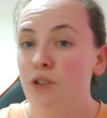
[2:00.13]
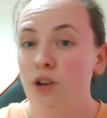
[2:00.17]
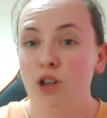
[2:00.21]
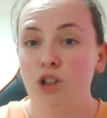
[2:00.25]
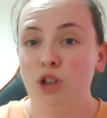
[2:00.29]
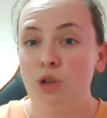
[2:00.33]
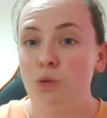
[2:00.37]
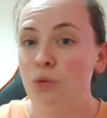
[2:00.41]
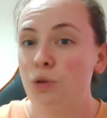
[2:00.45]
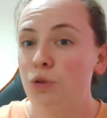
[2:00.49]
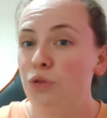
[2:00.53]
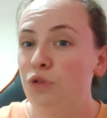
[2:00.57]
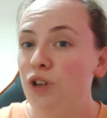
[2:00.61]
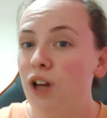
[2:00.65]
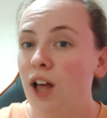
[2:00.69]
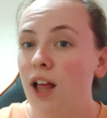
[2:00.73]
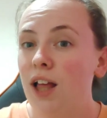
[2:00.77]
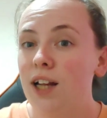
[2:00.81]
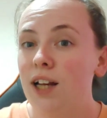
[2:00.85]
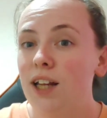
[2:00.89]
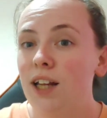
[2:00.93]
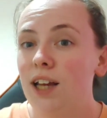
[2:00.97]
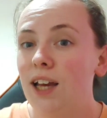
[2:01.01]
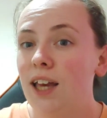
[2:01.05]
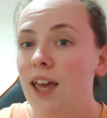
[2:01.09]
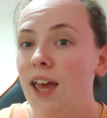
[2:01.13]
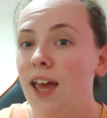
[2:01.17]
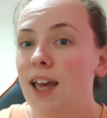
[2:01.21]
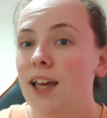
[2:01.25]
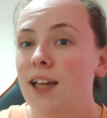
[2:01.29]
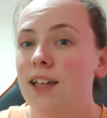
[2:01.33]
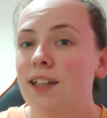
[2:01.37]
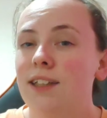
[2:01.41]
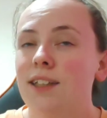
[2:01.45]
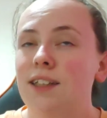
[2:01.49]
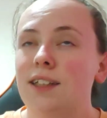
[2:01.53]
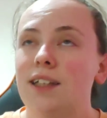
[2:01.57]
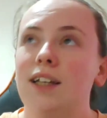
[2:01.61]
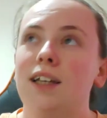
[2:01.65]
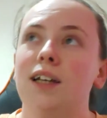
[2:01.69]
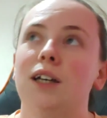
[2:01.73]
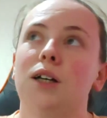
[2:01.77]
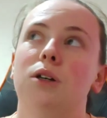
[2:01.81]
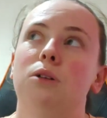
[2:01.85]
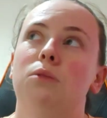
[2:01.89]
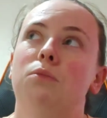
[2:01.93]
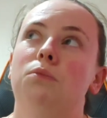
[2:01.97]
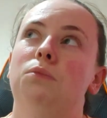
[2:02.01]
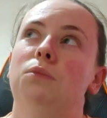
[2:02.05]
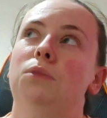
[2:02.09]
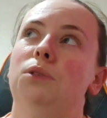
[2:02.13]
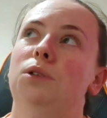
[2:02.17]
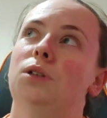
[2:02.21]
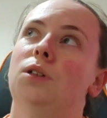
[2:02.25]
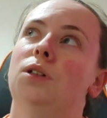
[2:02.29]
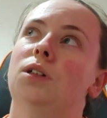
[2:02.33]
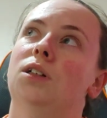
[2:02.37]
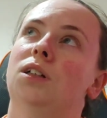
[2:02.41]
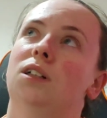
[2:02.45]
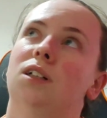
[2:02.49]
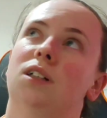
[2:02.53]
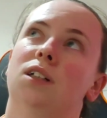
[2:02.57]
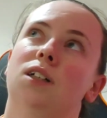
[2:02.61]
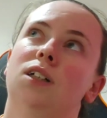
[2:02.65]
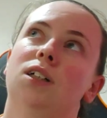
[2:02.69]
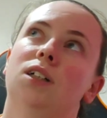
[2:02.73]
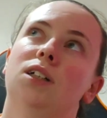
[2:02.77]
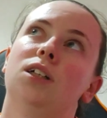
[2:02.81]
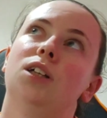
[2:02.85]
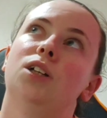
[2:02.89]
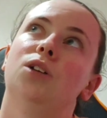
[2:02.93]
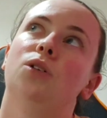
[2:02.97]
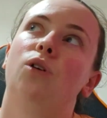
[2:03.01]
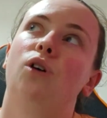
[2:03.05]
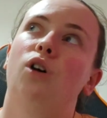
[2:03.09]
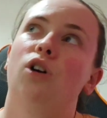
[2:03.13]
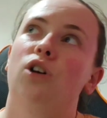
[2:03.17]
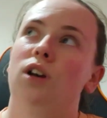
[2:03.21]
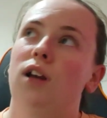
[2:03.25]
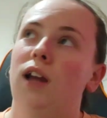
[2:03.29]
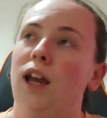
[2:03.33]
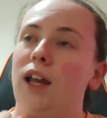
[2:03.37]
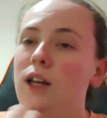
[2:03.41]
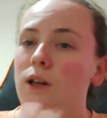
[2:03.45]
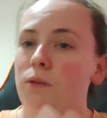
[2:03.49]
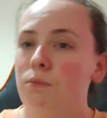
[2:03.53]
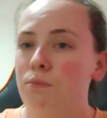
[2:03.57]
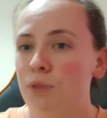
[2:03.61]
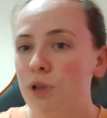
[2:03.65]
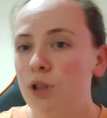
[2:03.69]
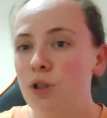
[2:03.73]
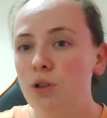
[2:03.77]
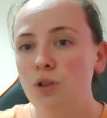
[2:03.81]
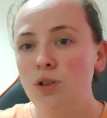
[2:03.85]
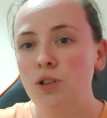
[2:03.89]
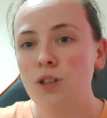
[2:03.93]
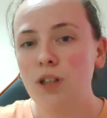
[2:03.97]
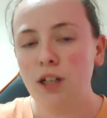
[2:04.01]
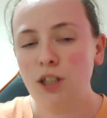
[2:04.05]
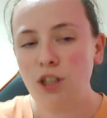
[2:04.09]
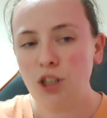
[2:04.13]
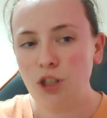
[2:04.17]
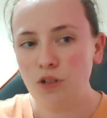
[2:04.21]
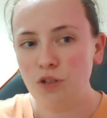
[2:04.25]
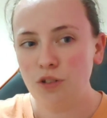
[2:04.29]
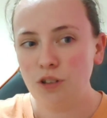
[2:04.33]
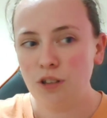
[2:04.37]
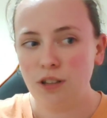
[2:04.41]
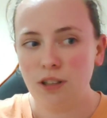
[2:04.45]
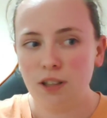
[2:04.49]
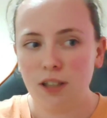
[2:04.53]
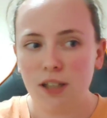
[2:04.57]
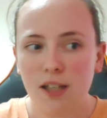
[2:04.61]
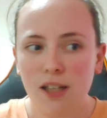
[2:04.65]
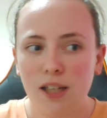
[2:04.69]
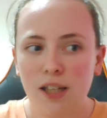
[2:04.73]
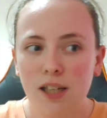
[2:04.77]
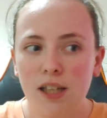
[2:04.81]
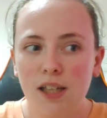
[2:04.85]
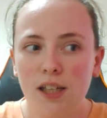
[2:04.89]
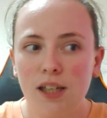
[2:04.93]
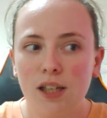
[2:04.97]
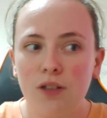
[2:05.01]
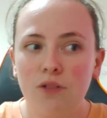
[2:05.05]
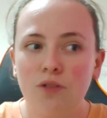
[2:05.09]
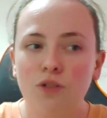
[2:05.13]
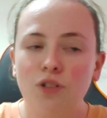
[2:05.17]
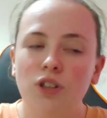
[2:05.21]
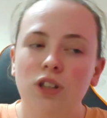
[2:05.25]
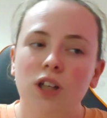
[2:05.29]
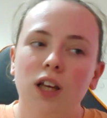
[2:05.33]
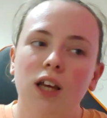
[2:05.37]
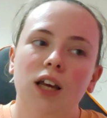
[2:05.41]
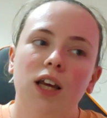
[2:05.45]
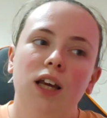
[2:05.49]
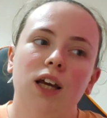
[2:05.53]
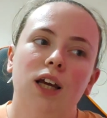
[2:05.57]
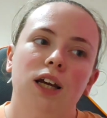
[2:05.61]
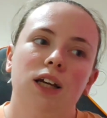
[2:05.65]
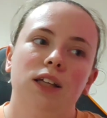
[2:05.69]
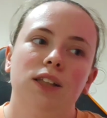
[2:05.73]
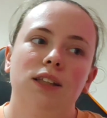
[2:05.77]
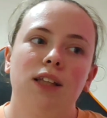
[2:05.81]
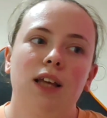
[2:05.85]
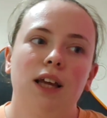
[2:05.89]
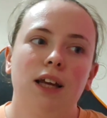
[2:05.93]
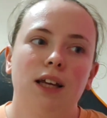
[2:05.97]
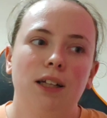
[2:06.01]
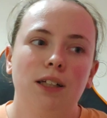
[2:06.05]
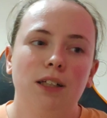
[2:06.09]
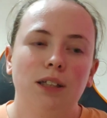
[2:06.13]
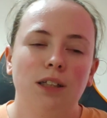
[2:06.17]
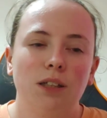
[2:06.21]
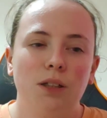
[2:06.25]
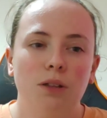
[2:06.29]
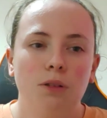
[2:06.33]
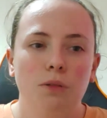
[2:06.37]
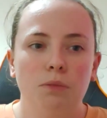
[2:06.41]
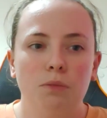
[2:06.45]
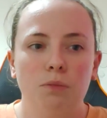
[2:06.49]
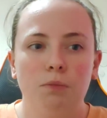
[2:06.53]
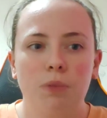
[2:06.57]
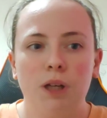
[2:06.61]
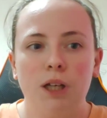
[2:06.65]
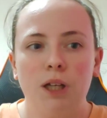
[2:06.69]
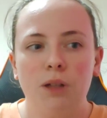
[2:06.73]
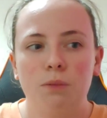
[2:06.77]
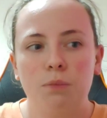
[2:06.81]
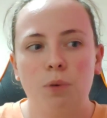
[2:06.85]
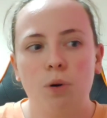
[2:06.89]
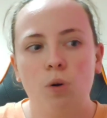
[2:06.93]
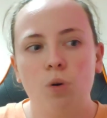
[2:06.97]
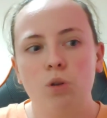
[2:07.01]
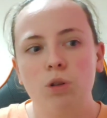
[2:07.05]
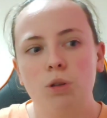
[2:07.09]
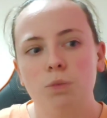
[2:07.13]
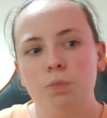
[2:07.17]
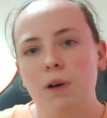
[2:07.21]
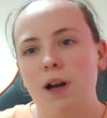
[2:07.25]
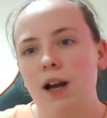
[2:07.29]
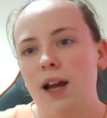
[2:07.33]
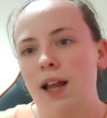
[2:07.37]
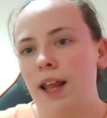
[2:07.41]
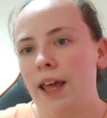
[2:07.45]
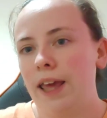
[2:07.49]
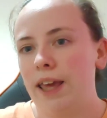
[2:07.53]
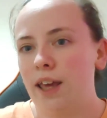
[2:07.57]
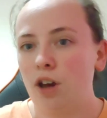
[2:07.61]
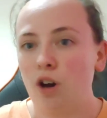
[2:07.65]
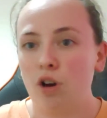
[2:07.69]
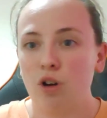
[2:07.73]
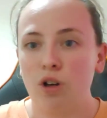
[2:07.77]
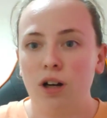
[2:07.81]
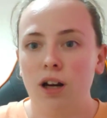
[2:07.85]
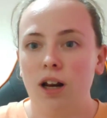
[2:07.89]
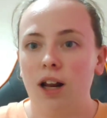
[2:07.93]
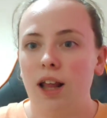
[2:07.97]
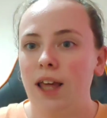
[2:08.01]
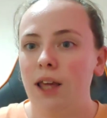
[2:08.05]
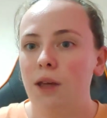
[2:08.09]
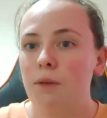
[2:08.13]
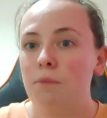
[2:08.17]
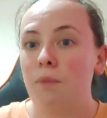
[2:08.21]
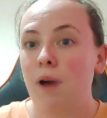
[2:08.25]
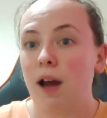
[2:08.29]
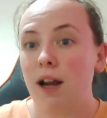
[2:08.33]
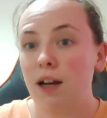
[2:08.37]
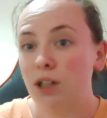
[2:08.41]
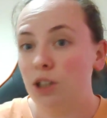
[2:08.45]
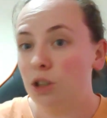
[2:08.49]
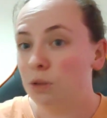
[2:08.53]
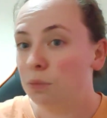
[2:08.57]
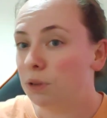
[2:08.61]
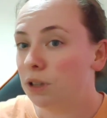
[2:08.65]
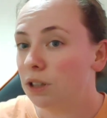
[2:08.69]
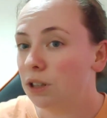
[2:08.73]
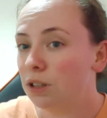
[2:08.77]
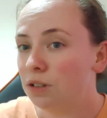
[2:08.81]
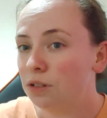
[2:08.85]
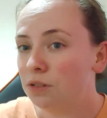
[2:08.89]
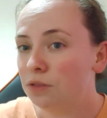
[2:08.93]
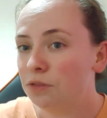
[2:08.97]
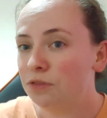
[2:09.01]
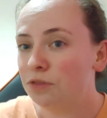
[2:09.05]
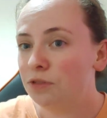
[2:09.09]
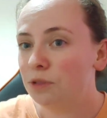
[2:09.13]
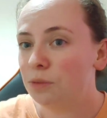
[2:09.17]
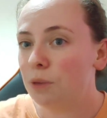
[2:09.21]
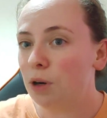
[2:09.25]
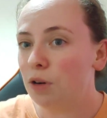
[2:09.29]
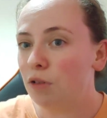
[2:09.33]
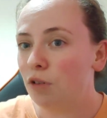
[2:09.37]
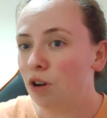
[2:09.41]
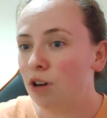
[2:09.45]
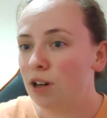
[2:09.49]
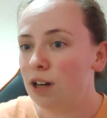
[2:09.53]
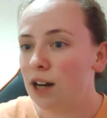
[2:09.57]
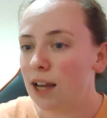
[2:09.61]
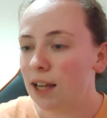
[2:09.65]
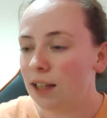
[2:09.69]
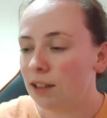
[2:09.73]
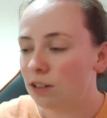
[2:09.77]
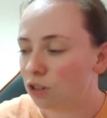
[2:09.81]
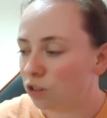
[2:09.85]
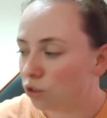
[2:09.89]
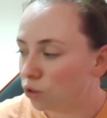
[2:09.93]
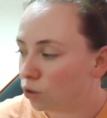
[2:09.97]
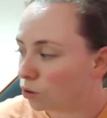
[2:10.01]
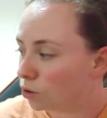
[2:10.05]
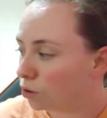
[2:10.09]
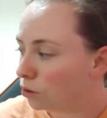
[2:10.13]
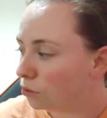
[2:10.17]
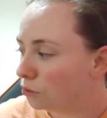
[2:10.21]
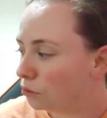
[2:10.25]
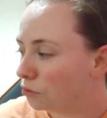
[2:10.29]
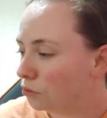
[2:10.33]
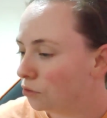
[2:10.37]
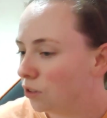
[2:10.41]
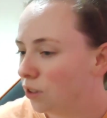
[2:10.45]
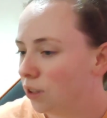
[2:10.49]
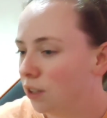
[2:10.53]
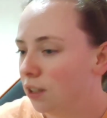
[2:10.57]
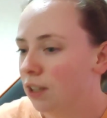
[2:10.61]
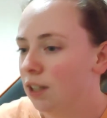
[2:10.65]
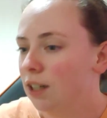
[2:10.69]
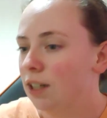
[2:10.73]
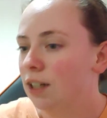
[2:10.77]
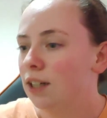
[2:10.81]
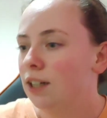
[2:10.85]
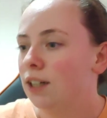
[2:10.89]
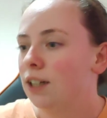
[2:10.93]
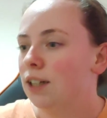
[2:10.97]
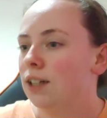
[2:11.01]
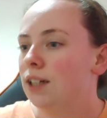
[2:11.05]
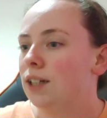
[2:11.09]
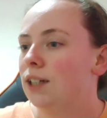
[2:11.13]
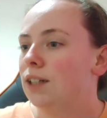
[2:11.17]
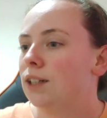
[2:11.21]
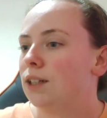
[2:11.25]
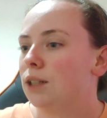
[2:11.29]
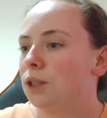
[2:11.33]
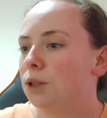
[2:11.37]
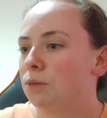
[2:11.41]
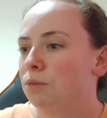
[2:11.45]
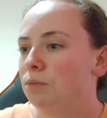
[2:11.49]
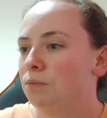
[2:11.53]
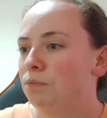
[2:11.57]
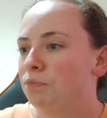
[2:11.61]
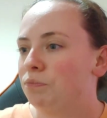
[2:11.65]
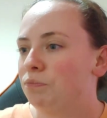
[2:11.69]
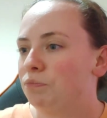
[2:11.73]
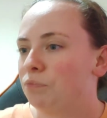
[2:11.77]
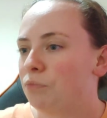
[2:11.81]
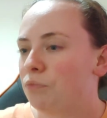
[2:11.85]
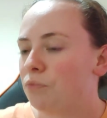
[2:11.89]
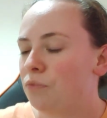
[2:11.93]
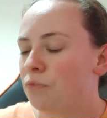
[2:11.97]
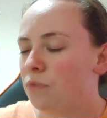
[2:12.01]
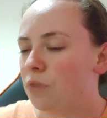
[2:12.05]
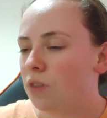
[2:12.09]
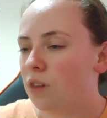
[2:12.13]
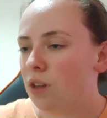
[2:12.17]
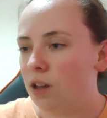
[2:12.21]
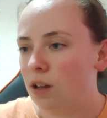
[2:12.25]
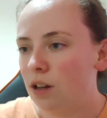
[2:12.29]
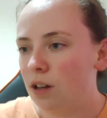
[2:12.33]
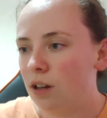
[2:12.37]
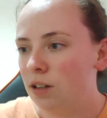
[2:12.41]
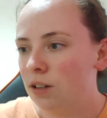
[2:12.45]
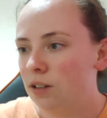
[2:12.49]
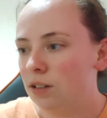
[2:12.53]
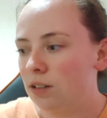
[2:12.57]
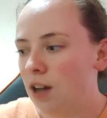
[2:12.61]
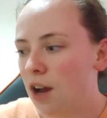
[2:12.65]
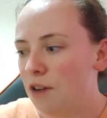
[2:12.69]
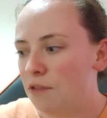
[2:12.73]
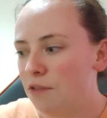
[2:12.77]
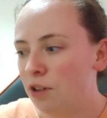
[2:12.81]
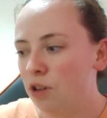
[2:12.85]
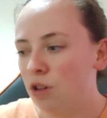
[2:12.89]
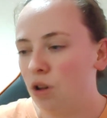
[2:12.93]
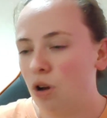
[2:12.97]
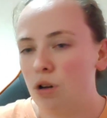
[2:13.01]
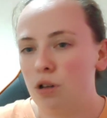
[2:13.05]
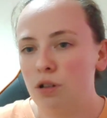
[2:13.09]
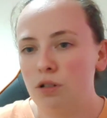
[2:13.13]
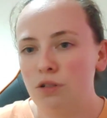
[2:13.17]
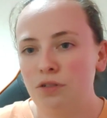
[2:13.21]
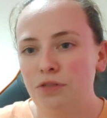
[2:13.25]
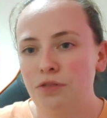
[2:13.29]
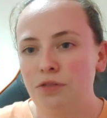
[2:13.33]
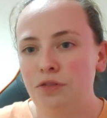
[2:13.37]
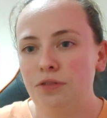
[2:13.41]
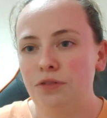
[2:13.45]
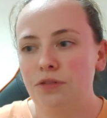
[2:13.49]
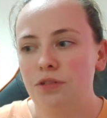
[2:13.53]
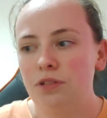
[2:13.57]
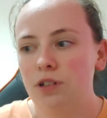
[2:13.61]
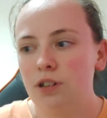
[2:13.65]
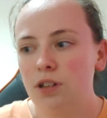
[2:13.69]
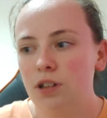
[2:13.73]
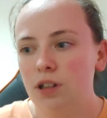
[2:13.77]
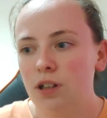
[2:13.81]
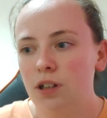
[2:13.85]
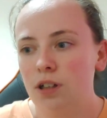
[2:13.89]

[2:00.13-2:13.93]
virtual reality, I guess. You know, online abuse that she receives, and then being pulled by management from her online stuff, and having a lot of